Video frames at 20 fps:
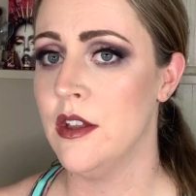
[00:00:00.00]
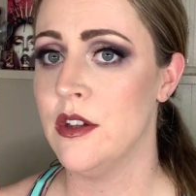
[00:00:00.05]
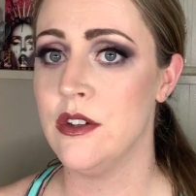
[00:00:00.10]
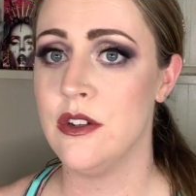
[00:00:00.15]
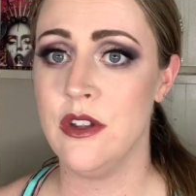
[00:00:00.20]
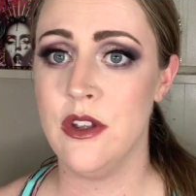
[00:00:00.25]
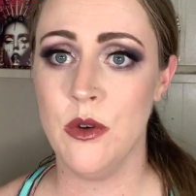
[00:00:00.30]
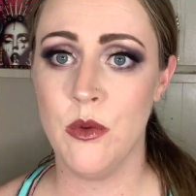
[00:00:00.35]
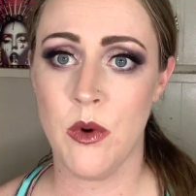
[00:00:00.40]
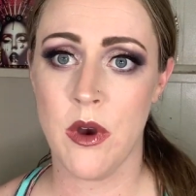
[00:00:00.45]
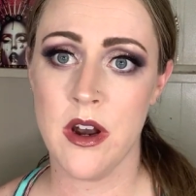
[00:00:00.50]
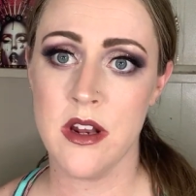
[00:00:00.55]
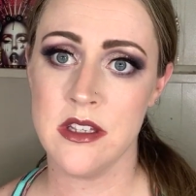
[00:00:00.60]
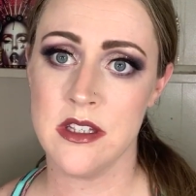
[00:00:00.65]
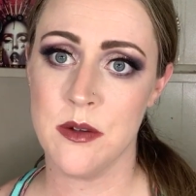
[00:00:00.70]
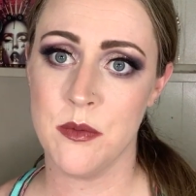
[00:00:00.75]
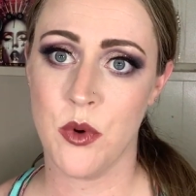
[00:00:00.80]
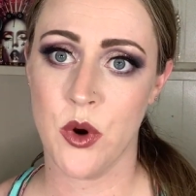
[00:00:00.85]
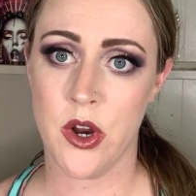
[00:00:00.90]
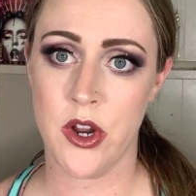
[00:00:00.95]
Do you want to
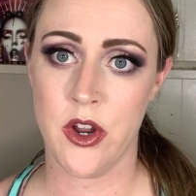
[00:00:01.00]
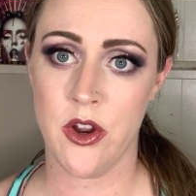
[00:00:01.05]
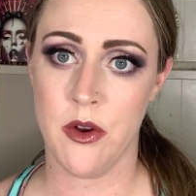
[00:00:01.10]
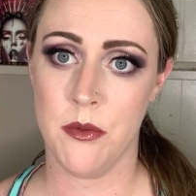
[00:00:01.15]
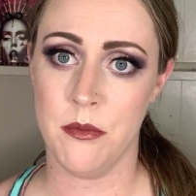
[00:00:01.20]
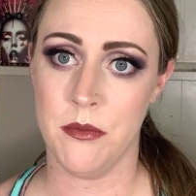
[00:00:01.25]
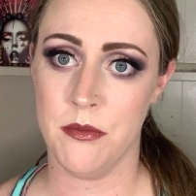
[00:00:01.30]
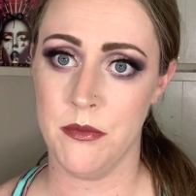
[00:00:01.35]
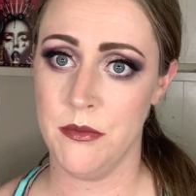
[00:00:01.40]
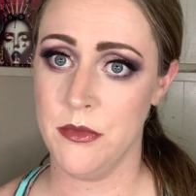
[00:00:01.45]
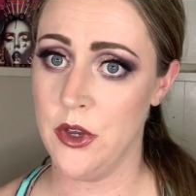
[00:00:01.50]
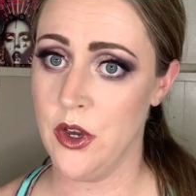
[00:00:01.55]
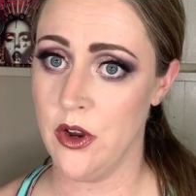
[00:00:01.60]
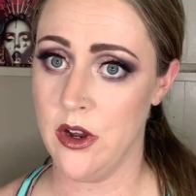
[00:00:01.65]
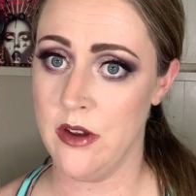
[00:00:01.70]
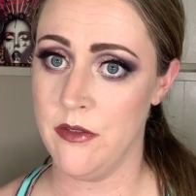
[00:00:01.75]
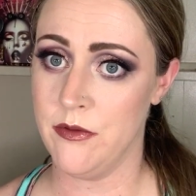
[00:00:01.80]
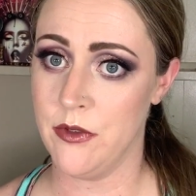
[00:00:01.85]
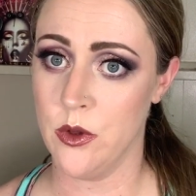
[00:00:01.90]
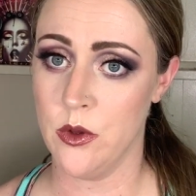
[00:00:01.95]
support your
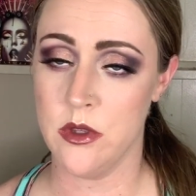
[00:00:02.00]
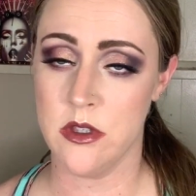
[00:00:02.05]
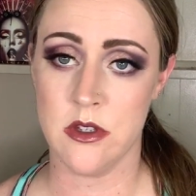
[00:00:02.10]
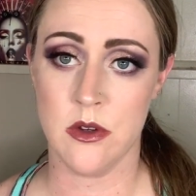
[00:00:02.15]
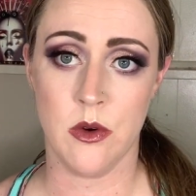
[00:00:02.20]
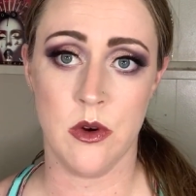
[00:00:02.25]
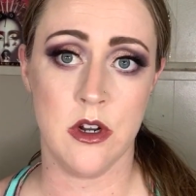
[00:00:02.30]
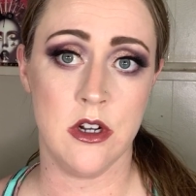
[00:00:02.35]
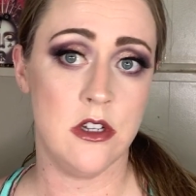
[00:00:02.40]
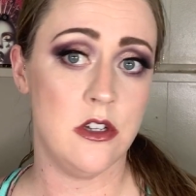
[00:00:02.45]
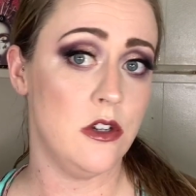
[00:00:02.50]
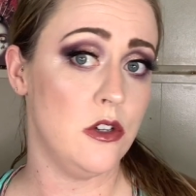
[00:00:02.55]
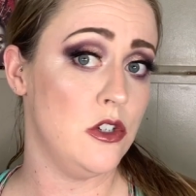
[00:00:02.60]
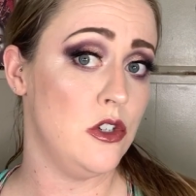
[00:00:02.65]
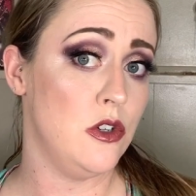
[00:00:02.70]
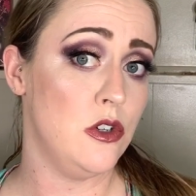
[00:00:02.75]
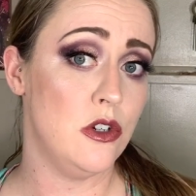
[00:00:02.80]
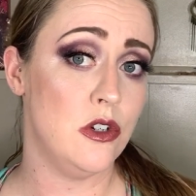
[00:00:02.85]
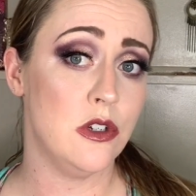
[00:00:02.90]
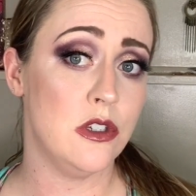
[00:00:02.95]
influencer, or do
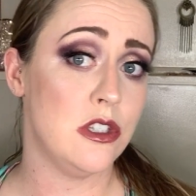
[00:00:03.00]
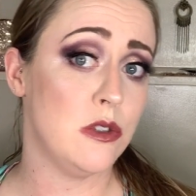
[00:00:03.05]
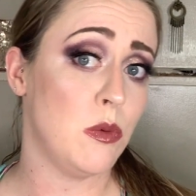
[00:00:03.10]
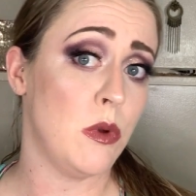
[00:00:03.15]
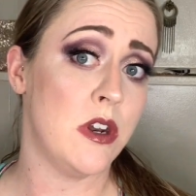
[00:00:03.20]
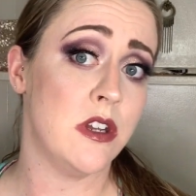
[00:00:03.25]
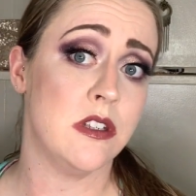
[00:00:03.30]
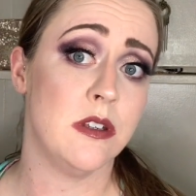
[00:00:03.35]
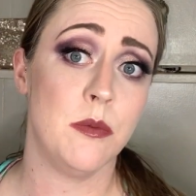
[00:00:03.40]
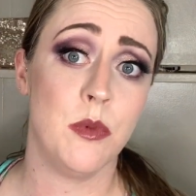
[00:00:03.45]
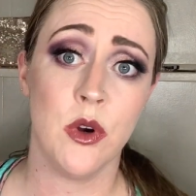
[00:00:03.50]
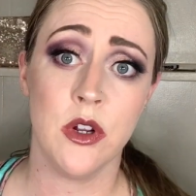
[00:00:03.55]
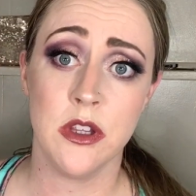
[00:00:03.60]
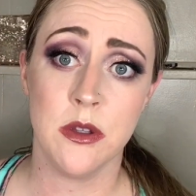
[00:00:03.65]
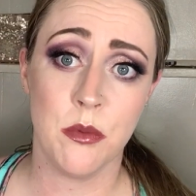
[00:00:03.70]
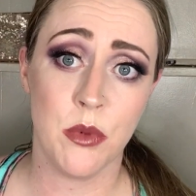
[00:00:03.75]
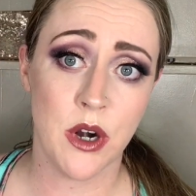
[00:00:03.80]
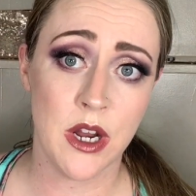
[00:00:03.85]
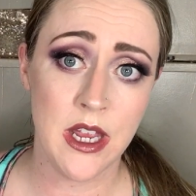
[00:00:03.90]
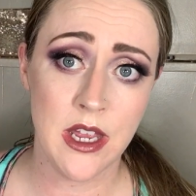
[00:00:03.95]
you just want to support the
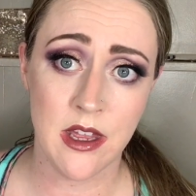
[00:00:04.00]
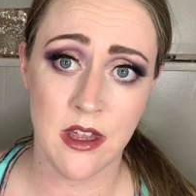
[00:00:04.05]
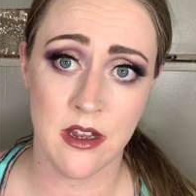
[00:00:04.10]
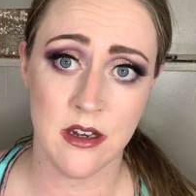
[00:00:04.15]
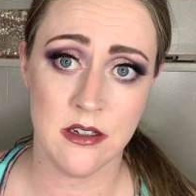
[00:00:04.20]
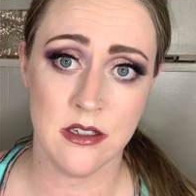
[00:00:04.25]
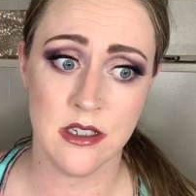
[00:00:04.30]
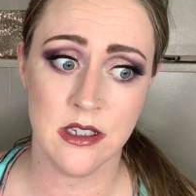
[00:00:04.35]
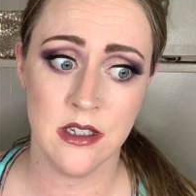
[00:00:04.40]
brand?